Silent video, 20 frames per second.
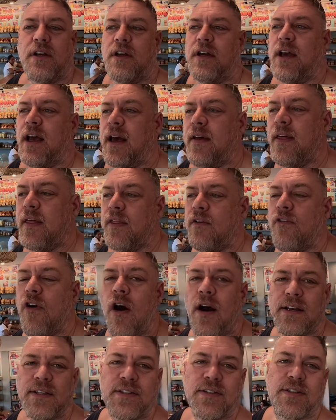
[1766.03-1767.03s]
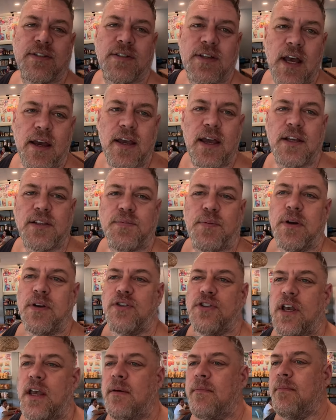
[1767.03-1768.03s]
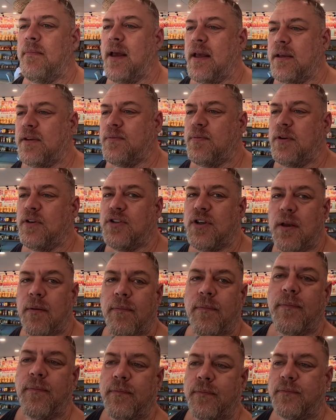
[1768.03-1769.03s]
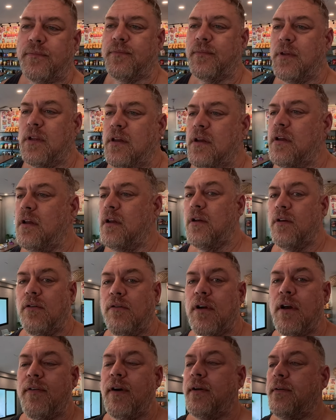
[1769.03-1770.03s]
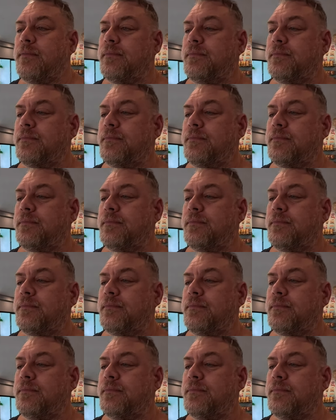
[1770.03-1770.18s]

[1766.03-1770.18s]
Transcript: And then the rice. So yeah, it's pretty cheap, mate. It's pretty cheap. Wherever.